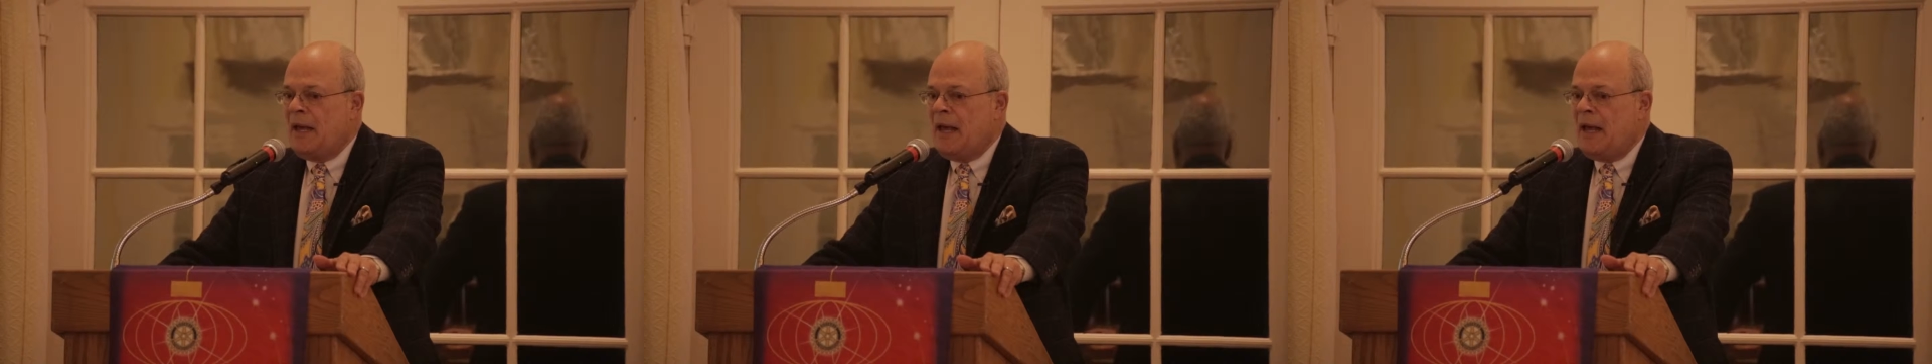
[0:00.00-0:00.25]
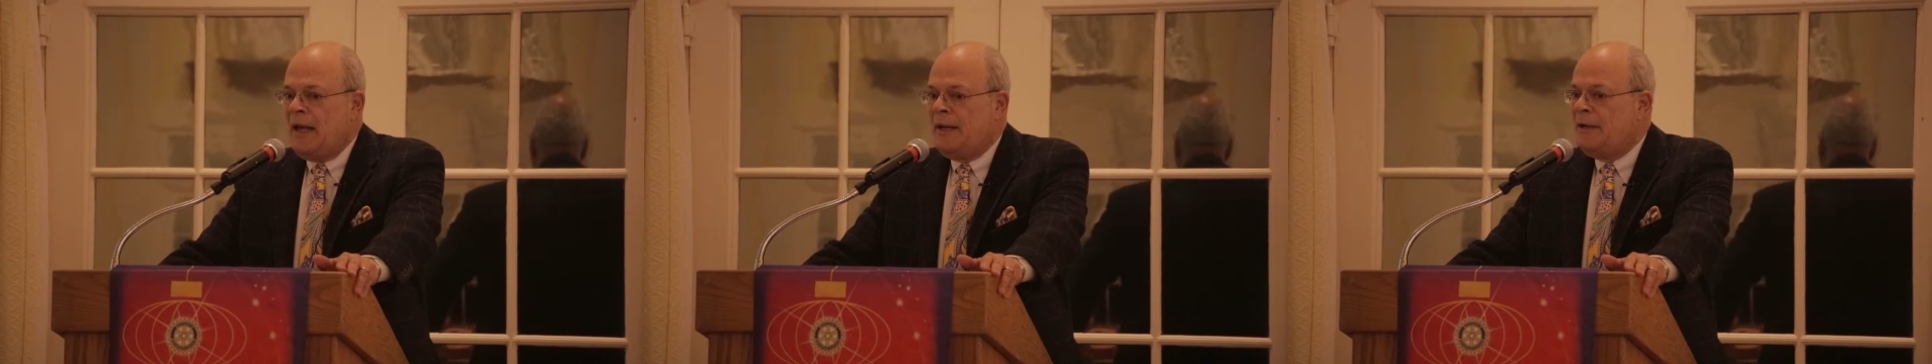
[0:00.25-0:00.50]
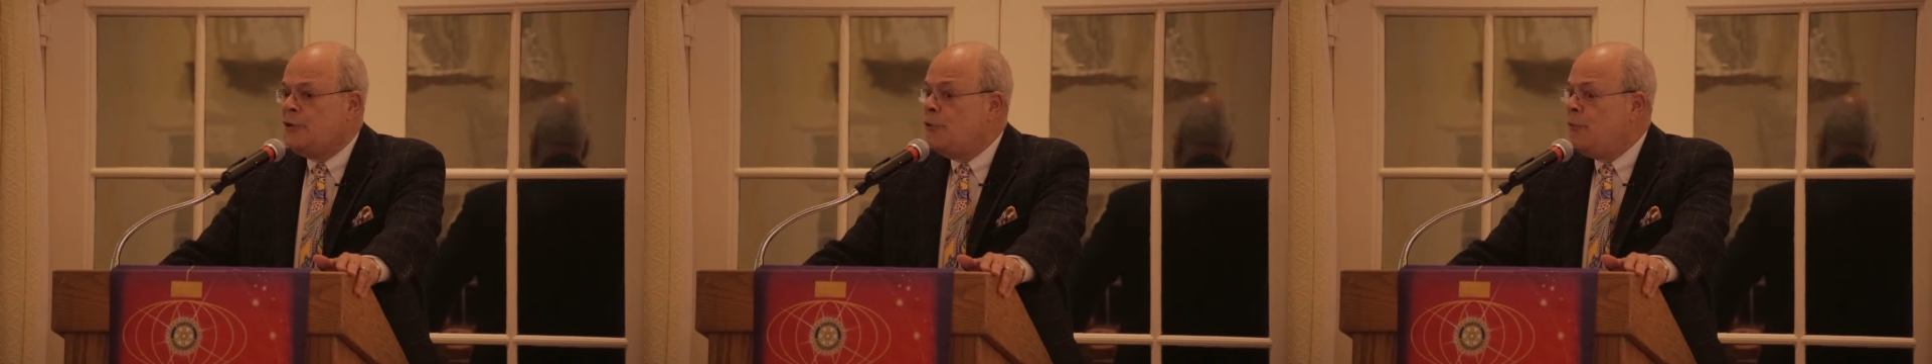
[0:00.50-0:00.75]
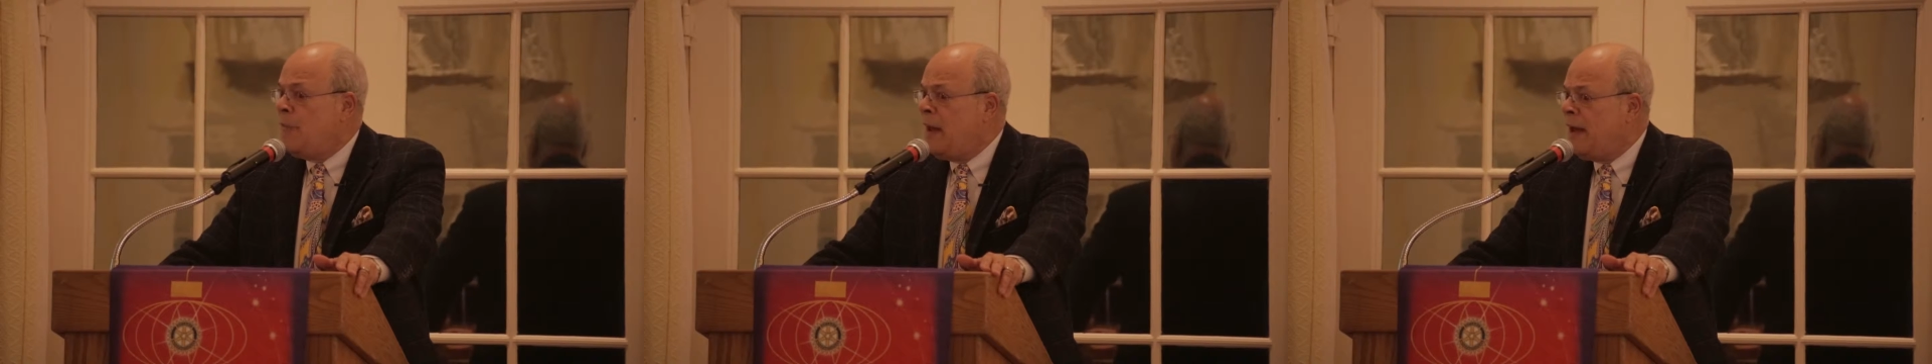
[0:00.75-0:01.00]
and
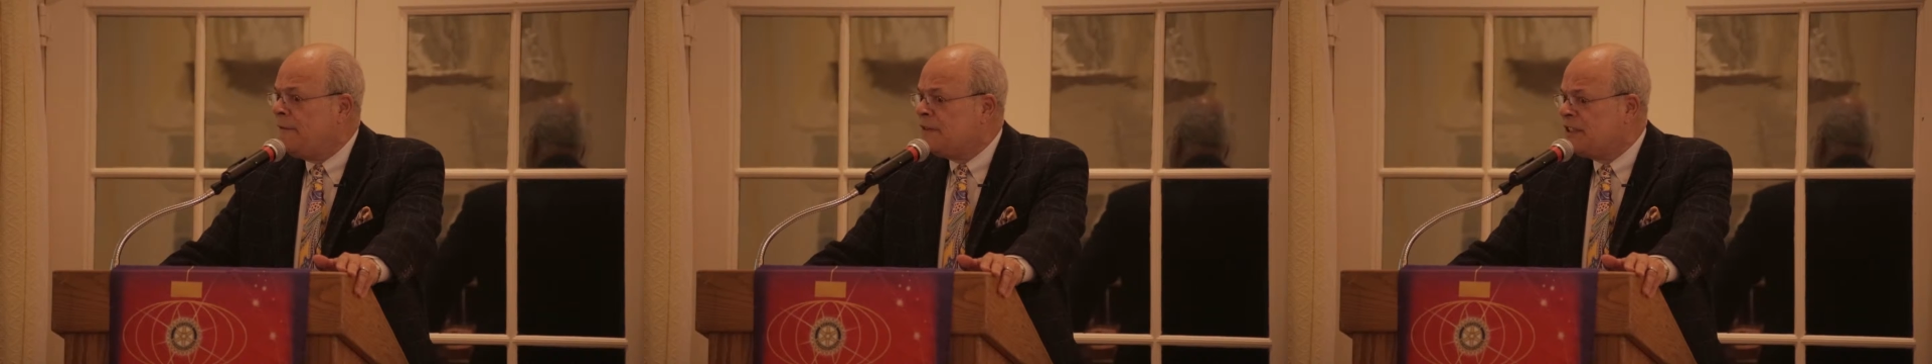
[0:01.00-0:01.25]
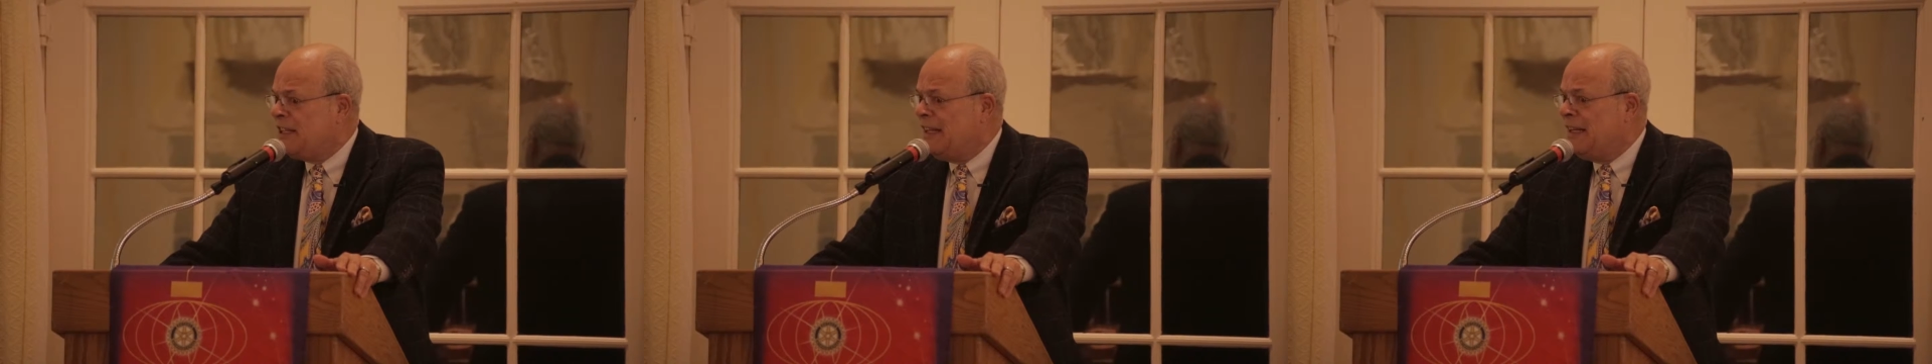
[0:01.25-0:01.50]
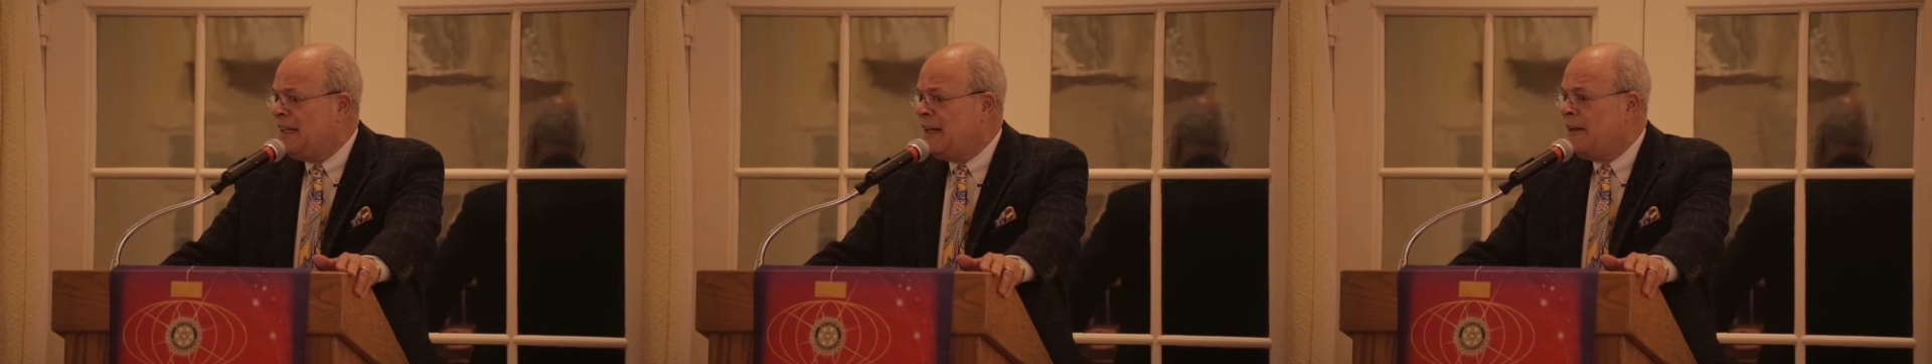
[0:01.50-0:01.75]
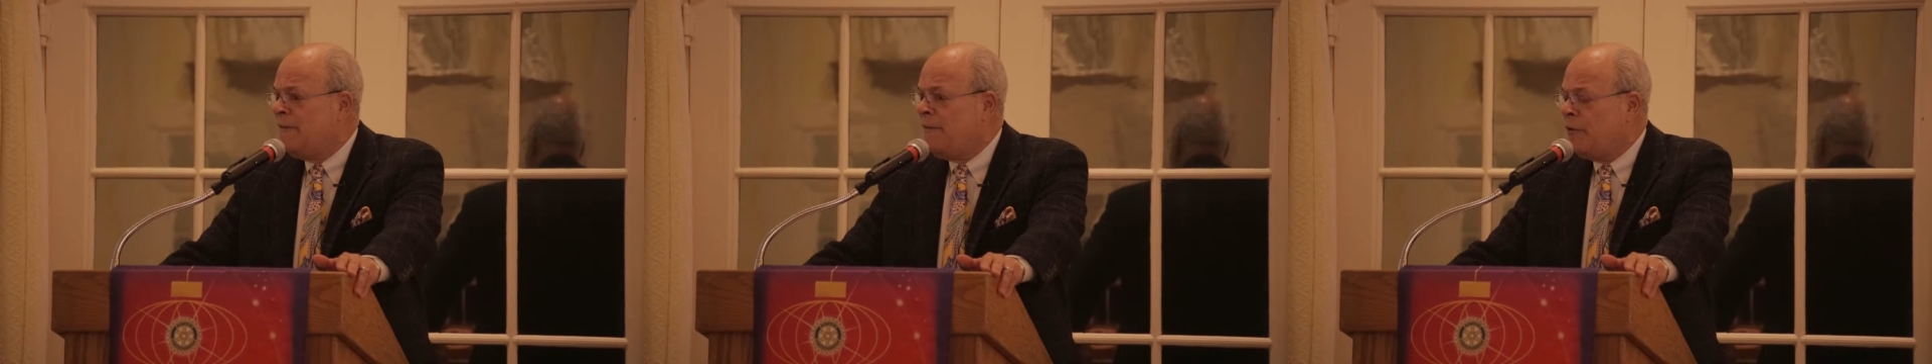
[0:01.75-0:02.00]
you may have
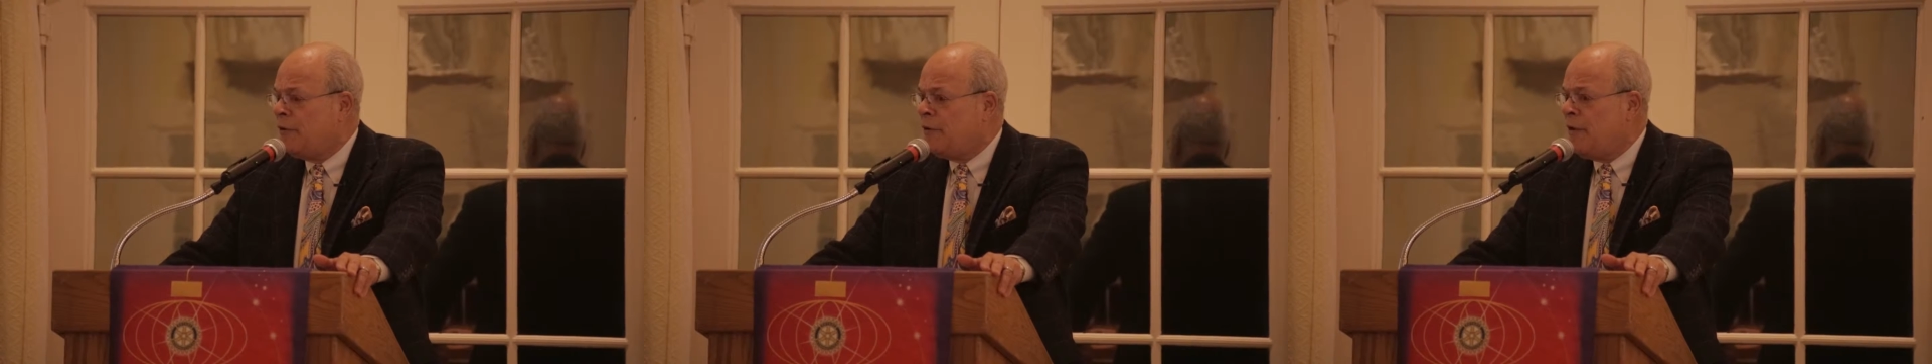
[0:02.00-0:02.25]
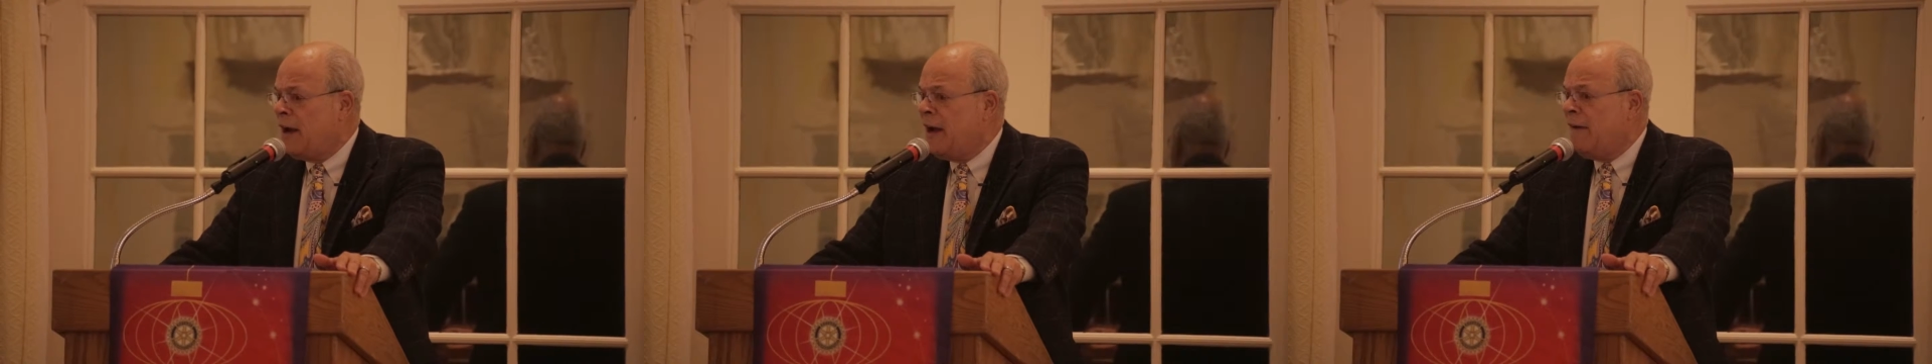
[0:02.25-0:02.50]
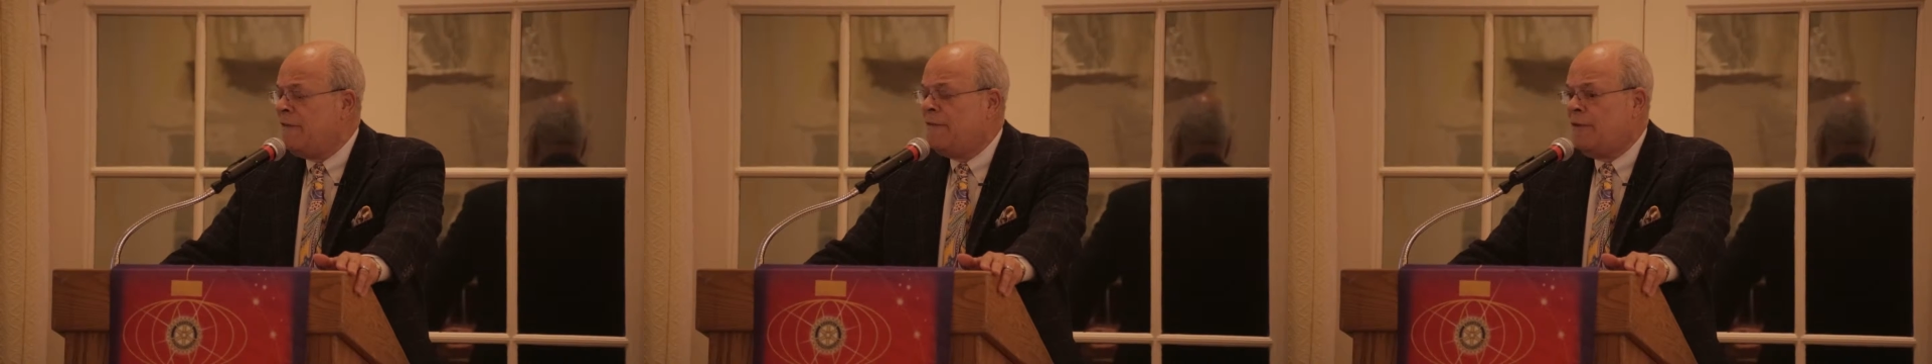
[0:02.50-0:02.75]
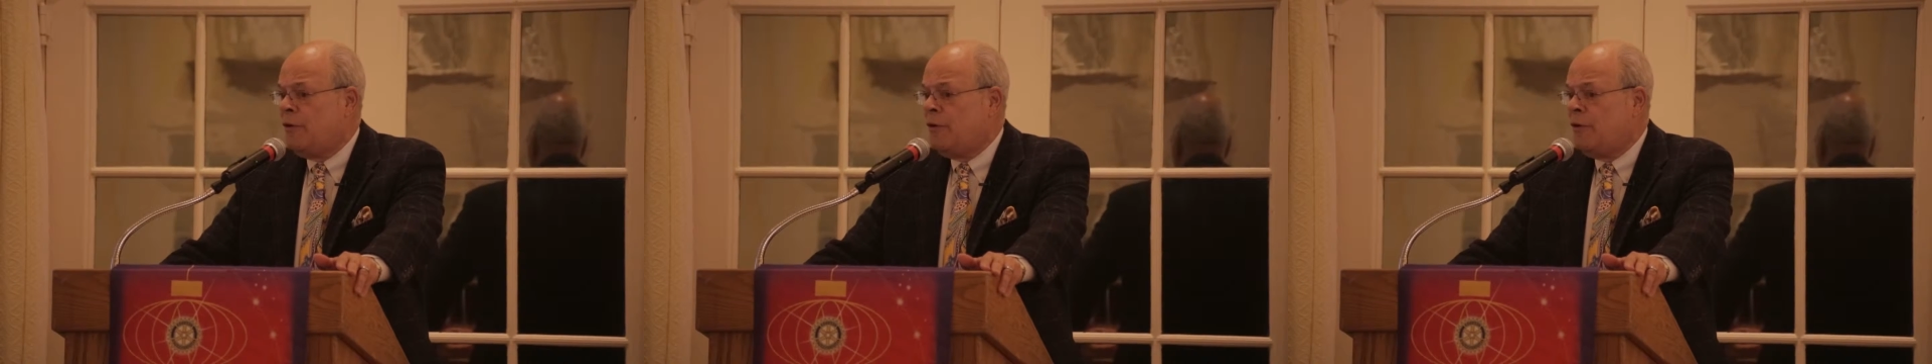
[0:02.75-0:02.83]
seen a photograph